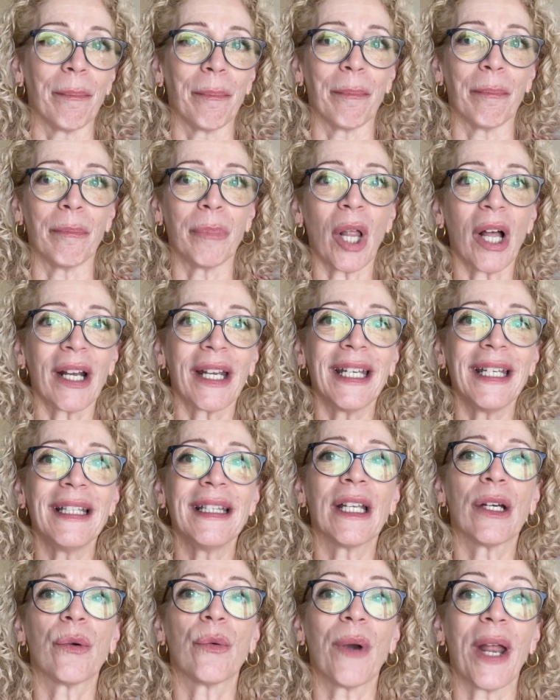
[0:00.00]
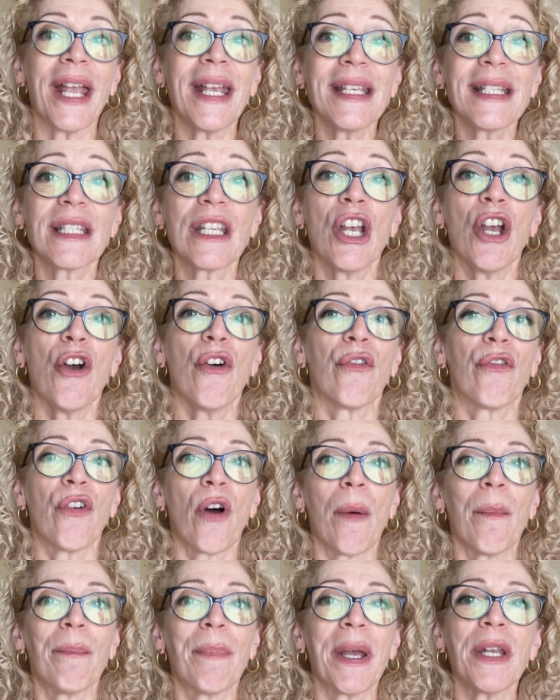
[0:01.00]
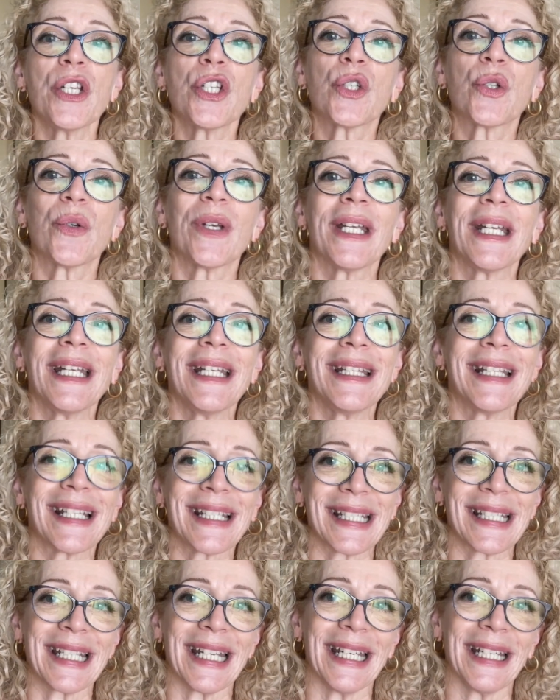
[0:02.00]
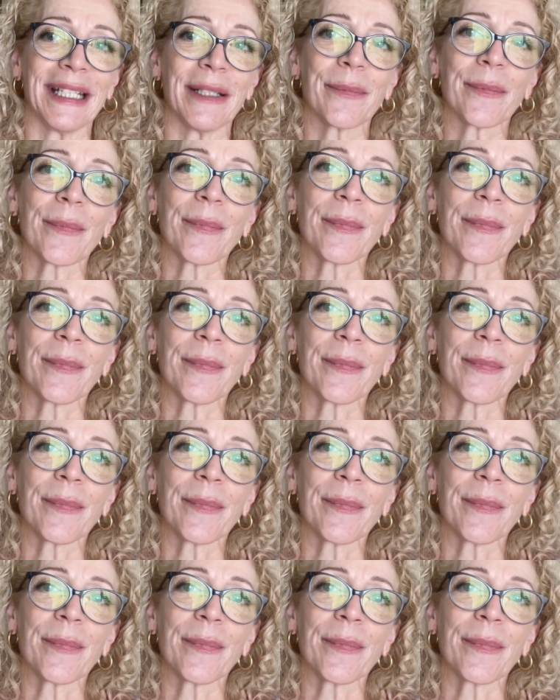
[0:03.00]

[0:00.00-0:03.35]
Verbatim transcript: blocking the rays from penetrating the skin.